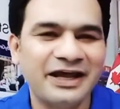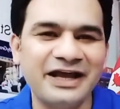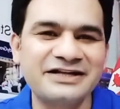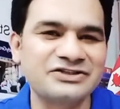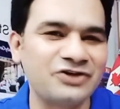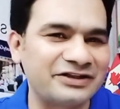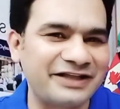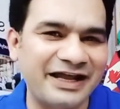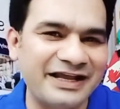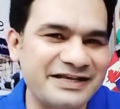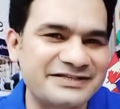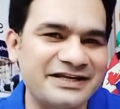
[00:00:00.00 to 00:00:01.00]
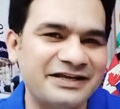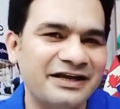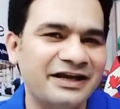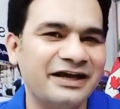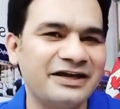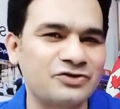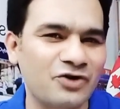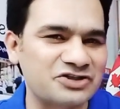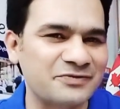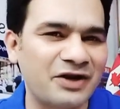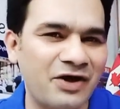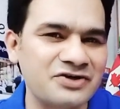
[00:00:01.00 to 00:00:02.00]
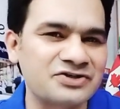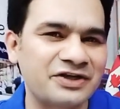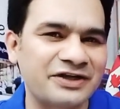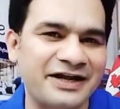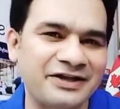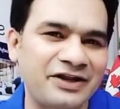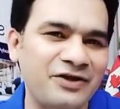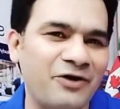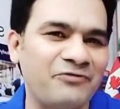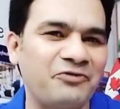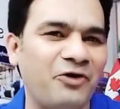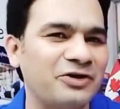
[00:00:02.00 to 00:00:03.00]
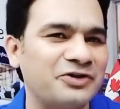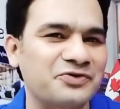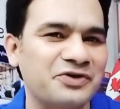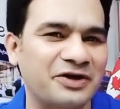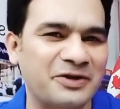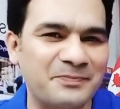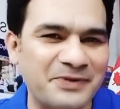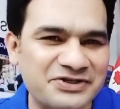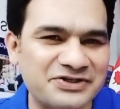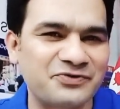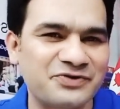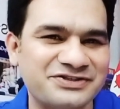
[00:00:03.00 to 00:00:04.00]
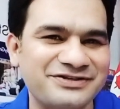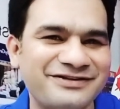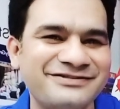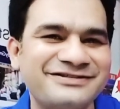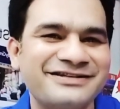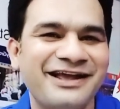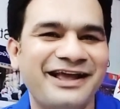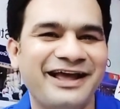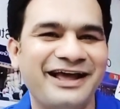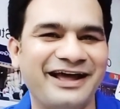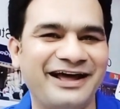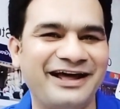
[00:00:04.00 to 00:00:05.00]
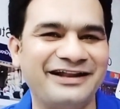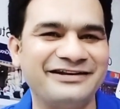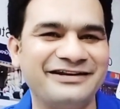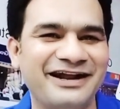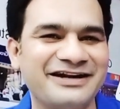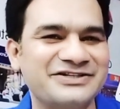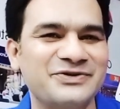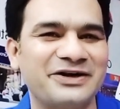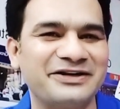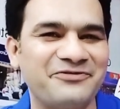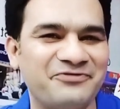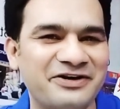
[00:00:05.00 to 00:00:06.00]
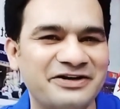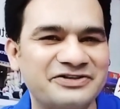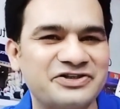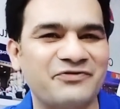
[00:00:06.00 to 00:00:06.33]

It's not that easy. It also belongs to the category of all the completion questions, and it's not different.